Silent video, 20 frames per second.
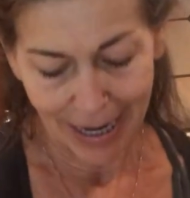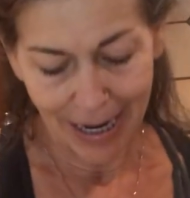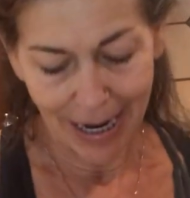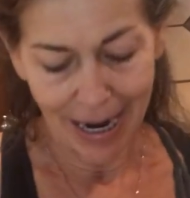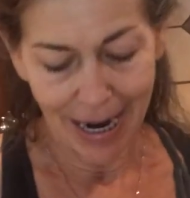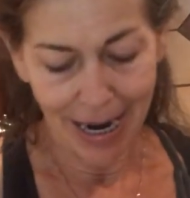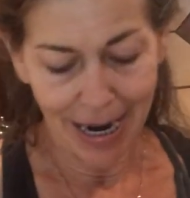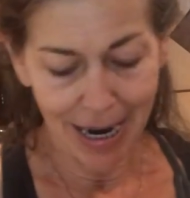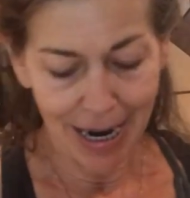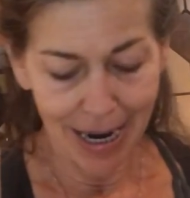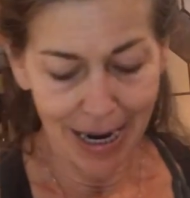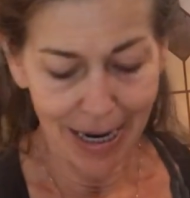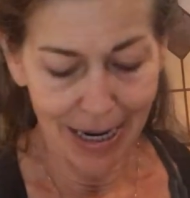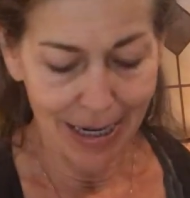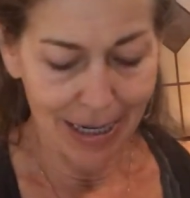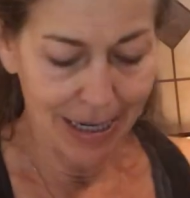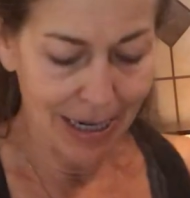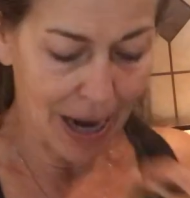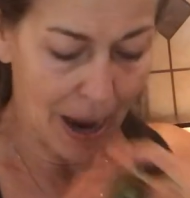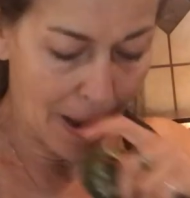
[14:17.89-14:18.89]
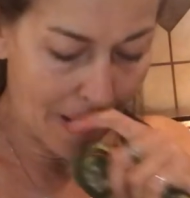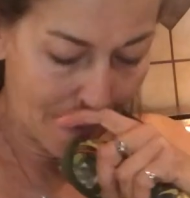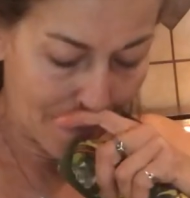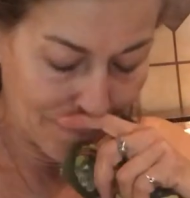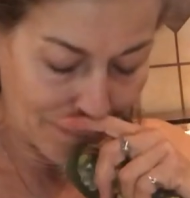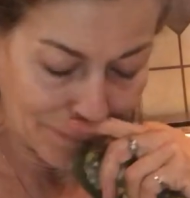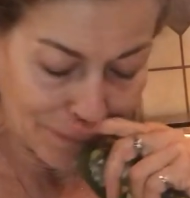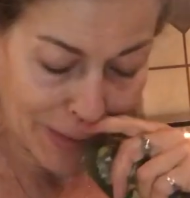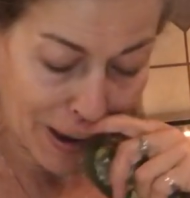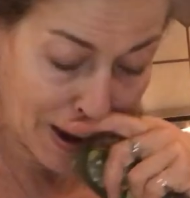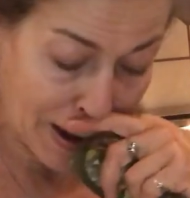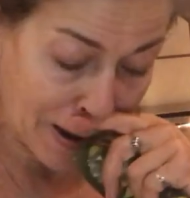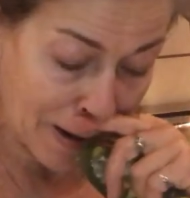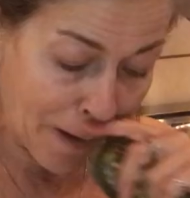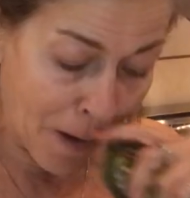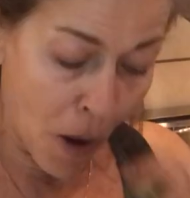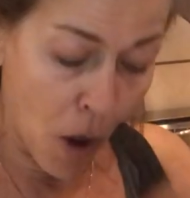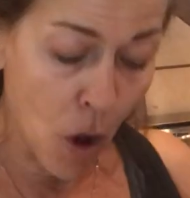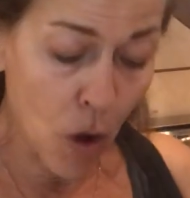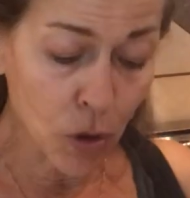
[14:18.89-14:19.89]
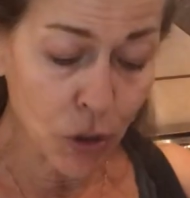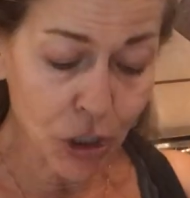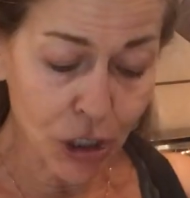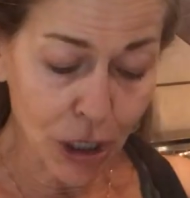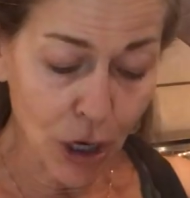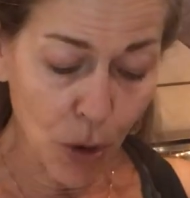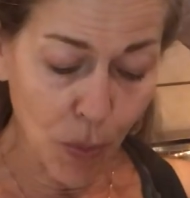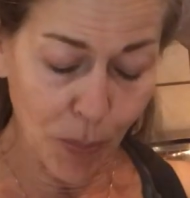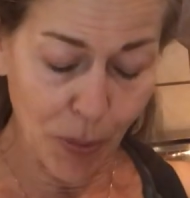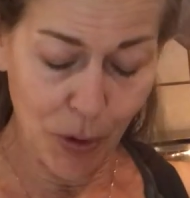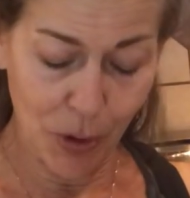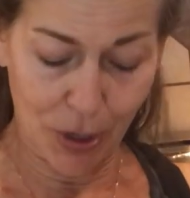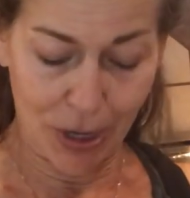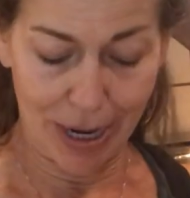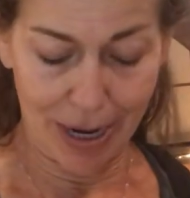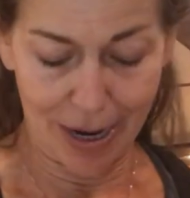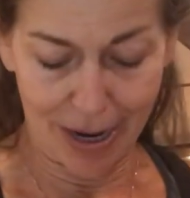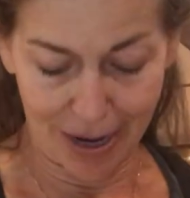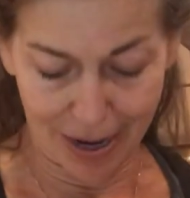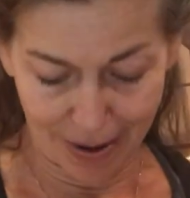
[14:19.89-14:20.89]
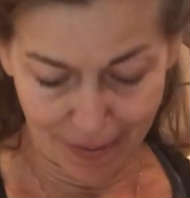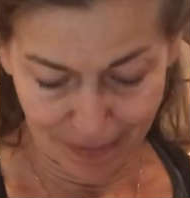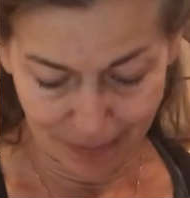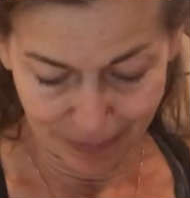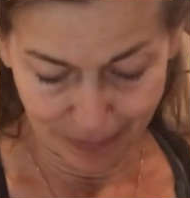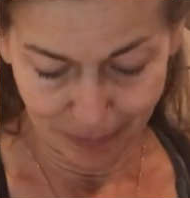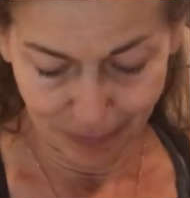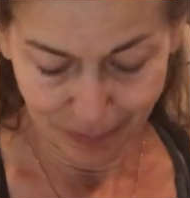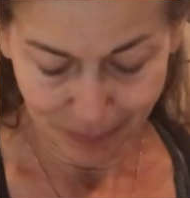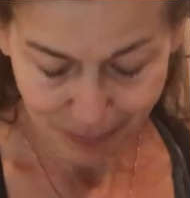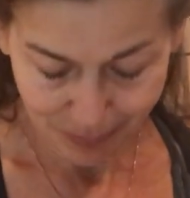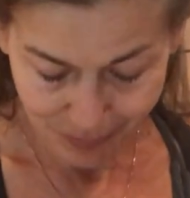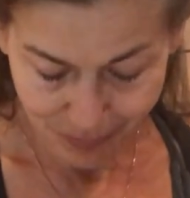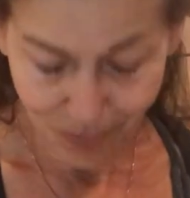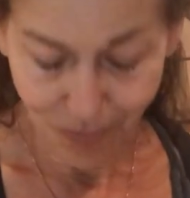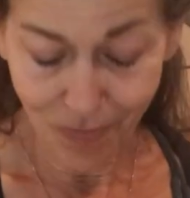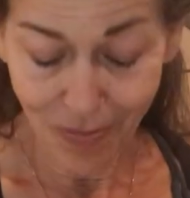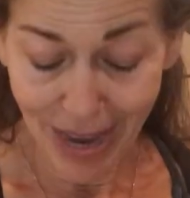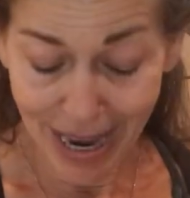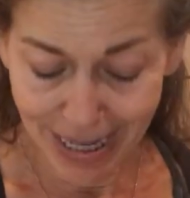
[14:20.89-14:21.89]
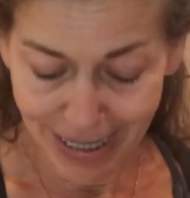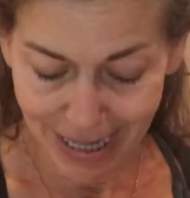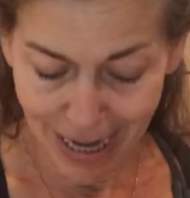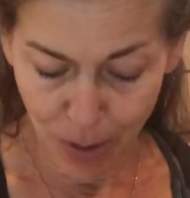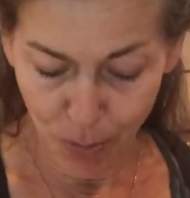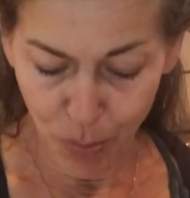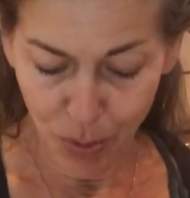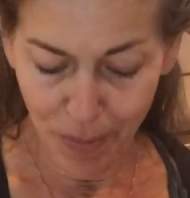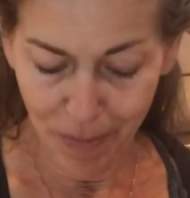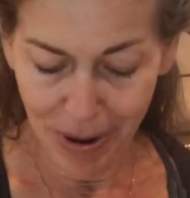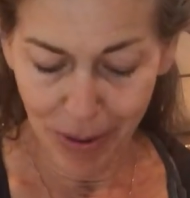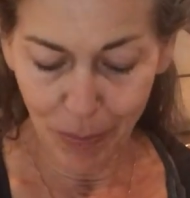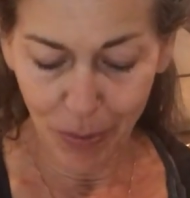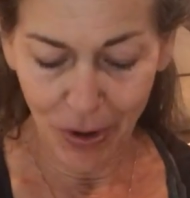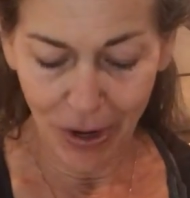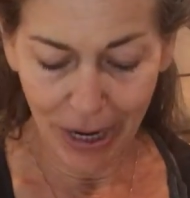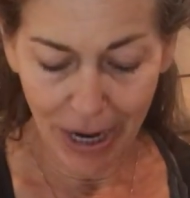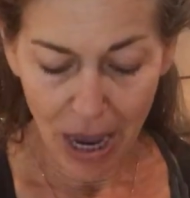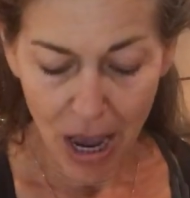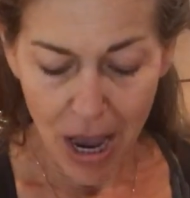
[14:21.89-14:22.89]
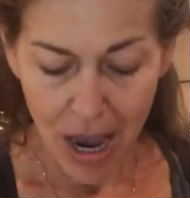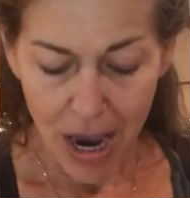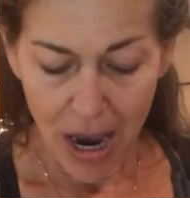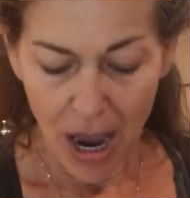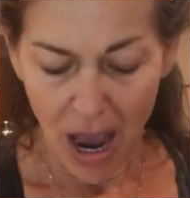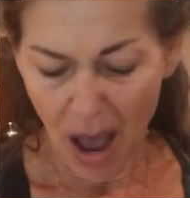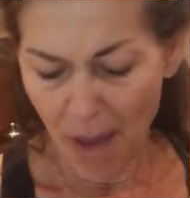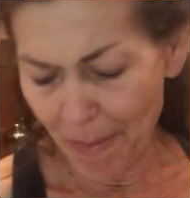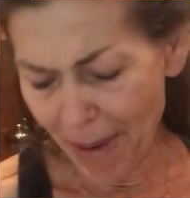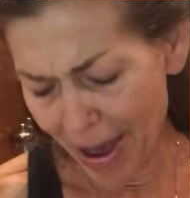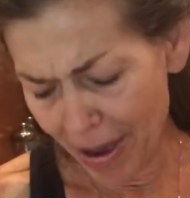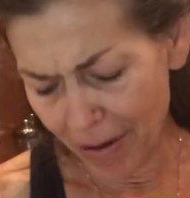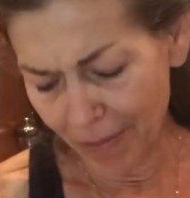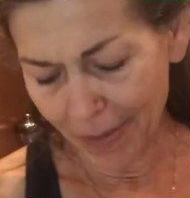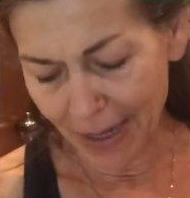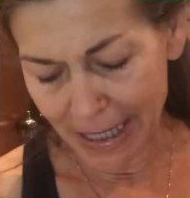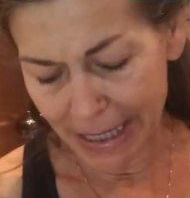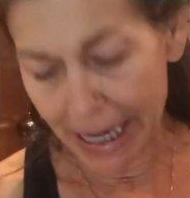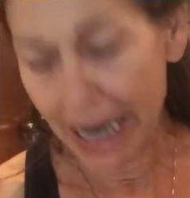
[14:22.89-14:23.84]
And I also put in, as I'm remembering, about a